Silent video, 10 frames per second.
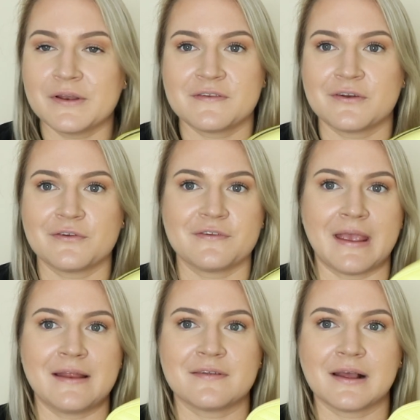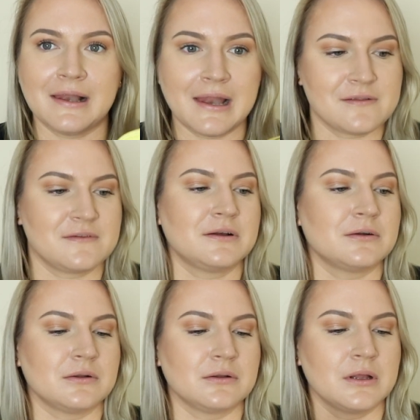is there to say? It's a
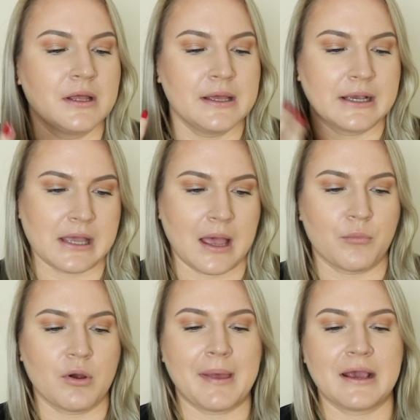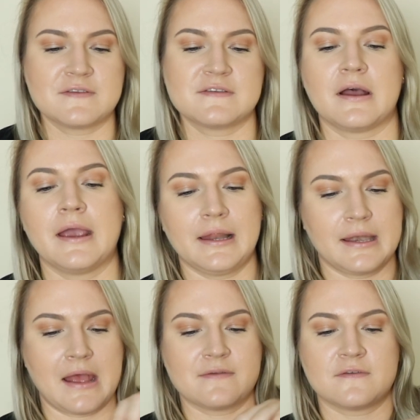classical camera bag style. It
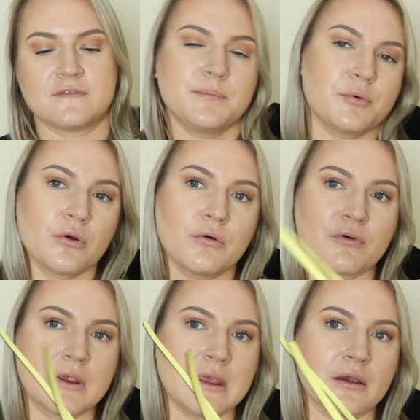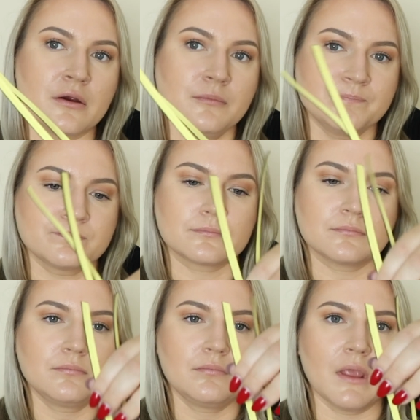has a zipper over here.
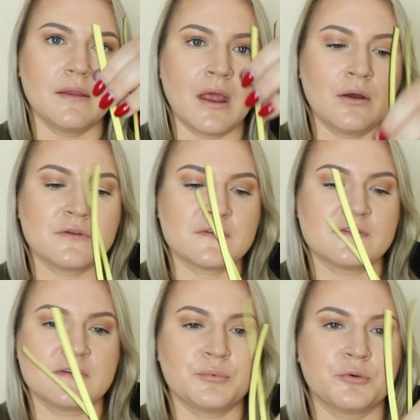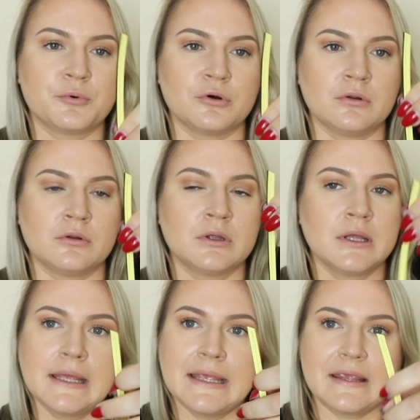Now this zipper pull
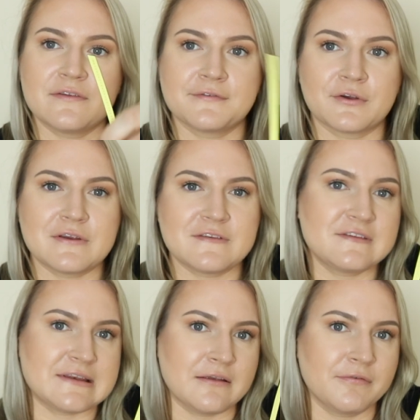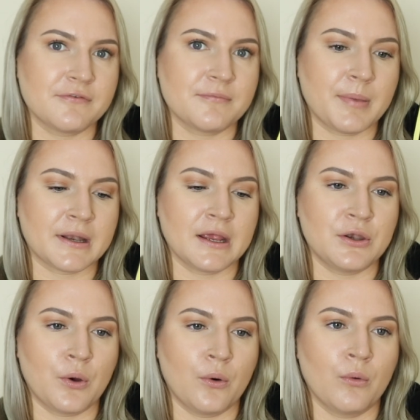is very stiff, but I
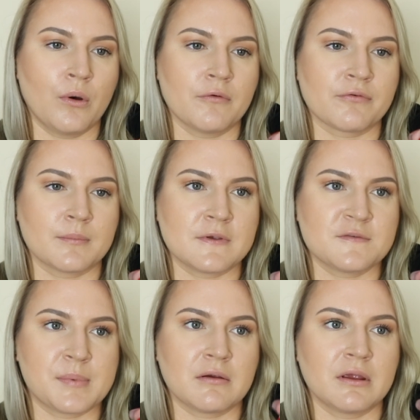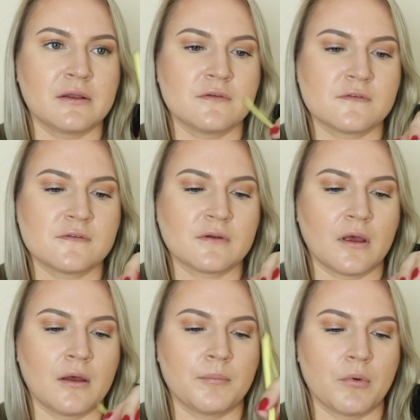know from experience
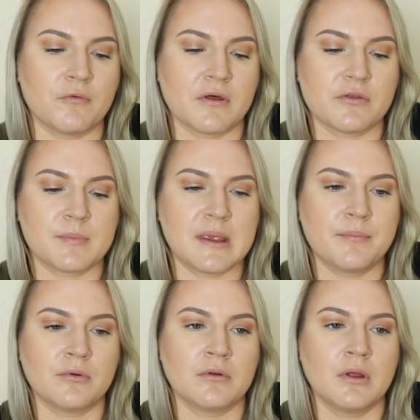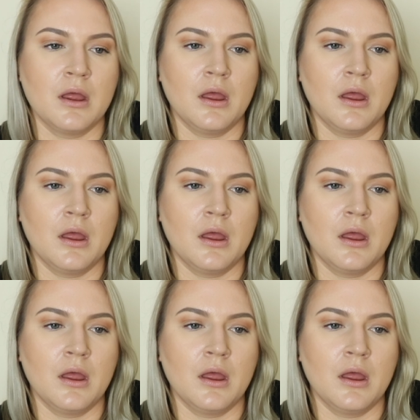of other people,